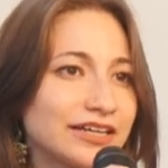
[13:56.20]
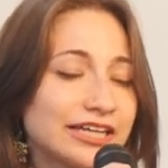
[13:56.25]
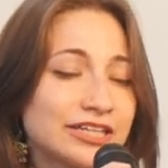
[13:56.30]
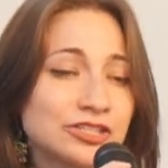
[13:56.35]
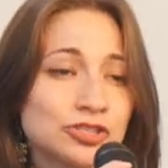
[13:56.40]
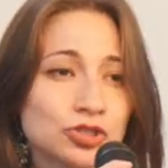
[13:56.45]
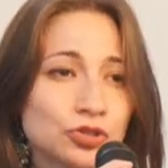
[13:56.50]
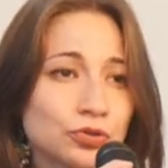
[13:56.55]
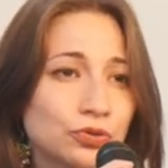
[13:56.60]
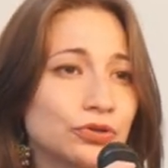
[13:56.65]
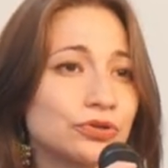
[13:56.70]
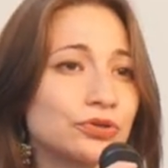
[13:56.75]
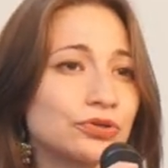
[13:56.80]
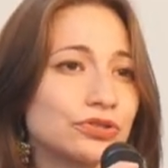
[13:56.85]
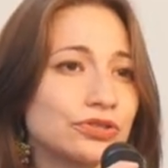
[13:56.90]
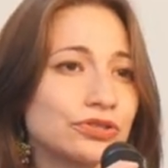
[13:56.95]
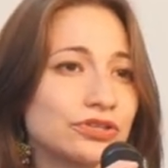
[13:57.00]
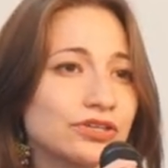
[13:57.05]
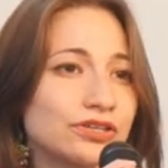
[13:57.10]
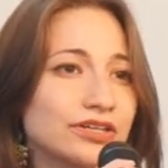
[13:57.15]
In
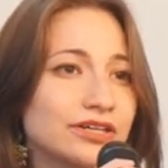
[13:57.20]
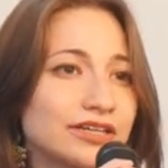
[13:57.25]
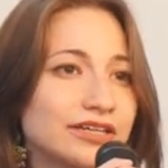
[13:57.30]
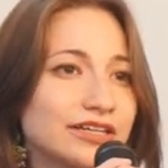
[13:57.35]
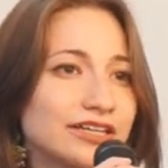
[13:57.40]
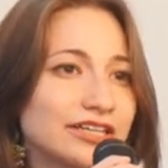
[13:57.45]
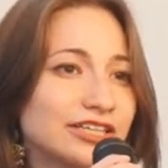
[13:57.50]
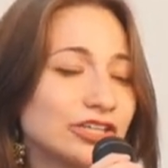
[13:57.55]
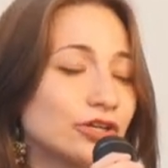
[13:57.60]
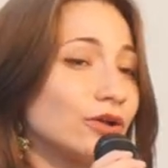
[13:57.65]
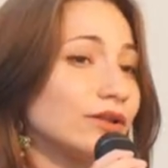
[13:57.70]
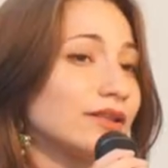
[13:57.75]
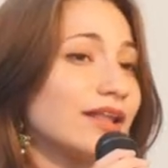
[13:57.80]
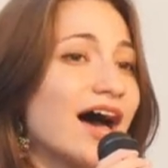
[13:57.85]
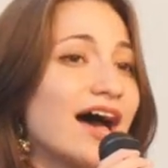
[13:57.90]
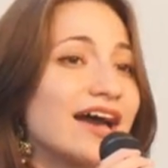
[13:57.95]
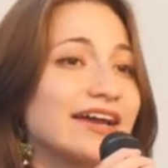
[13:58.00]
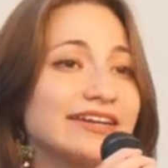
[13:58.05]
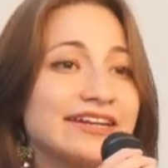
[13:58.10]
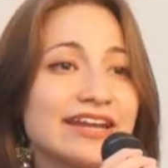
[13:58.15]
truth, your
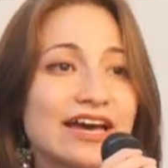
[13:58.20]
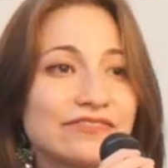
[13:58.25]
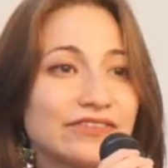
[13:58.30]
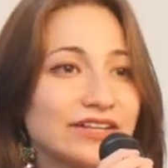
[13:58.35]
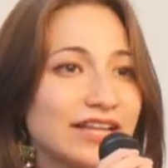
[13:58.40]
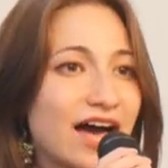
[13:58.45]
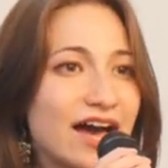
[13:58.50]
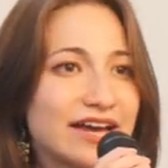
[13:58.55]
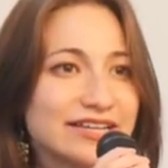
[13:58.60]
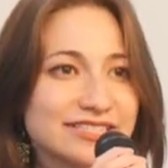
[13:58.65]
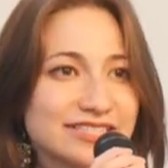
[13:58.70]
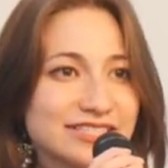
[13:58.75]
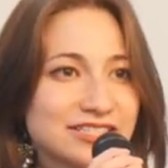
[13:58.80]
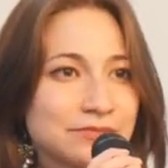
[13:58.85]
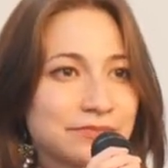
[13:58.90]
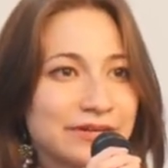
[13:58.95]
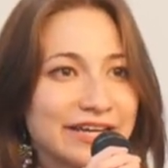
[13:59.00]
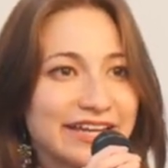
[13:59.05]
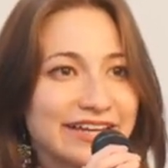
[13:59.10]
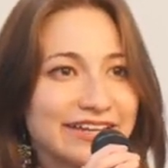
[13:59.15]
light never lies
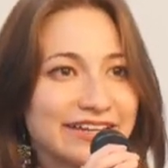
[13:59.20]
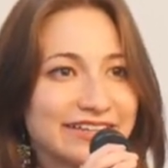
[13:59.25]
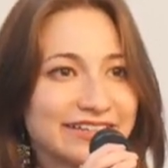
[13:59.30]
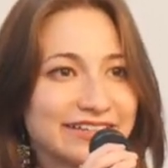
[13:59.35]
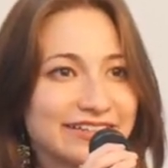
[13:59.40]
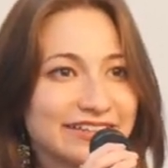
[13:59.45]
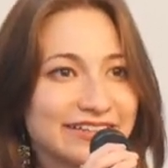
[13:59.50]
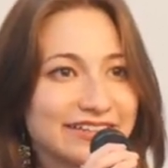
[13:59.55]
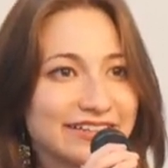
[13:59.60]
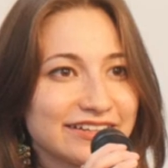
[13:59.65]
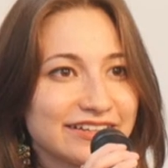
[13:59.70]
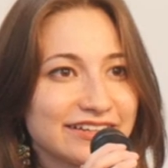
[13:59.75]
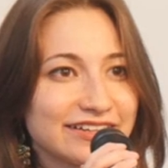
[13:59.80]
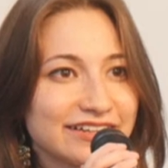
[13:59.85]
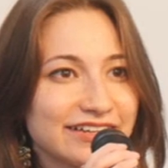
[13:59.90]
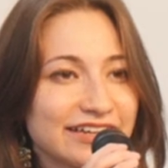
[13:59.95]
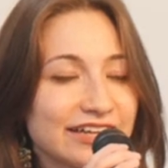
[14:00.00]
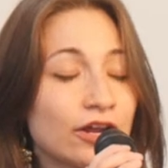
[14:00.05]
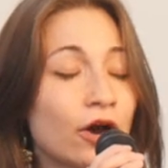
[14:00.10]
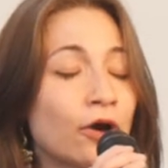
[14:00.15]
to me,
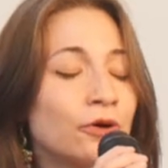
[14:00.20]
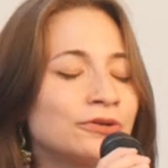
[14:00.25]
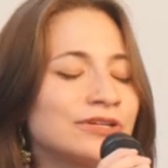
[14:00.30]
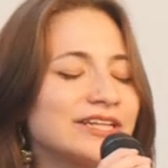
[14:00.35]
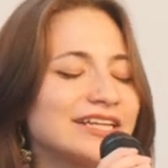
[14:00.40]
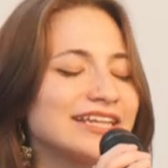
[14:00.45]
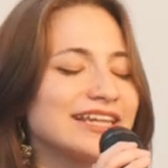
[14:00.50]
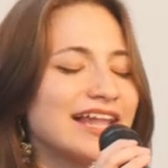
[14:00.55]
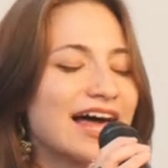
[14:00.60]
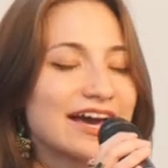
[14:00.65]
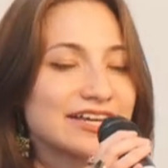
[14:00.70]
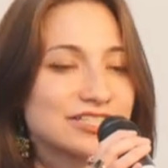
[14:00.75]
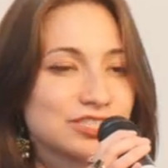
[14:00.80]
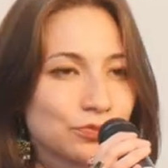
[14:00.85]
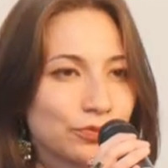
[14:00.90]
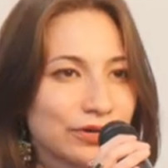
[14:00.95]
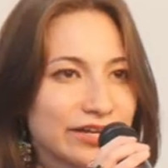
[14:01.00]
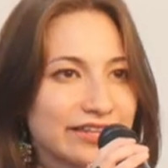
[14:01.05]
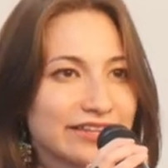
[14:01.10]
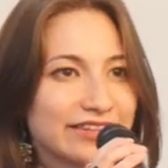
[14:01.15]
it only
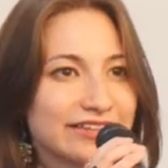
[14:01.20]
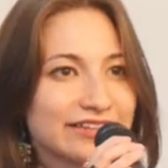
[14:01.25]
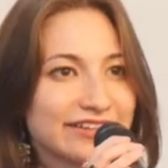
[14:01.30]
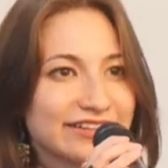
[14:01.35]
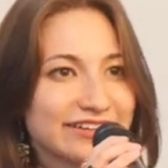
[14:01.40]
lies with.